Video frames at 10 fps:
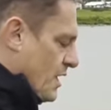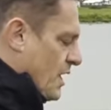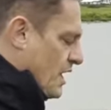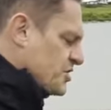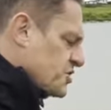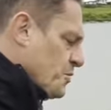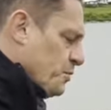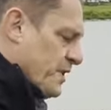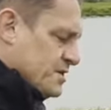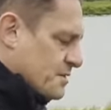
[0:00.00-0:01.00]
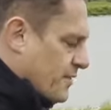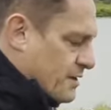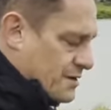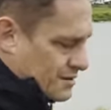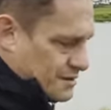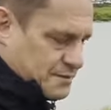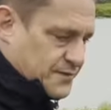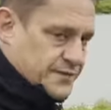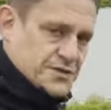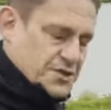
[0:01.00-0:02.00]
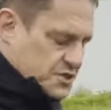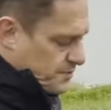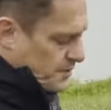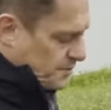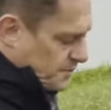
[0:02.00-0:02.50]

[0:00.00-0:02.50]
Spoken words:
And it's a small place, apparently only 50, 60 people